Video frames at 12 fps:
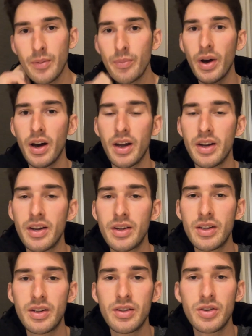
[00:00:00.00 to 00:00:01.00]
But
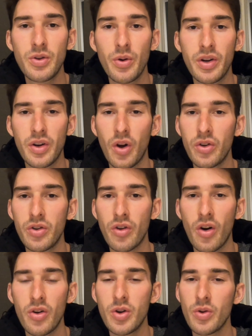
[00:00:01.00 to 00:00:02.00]
doing it on
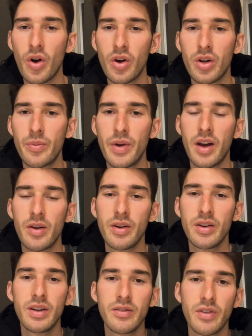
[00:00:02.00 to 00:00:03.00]
your own, you're not going to be able
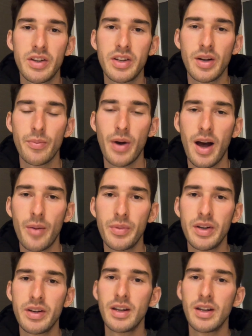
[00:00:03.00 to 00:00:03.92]
to rent an apartment,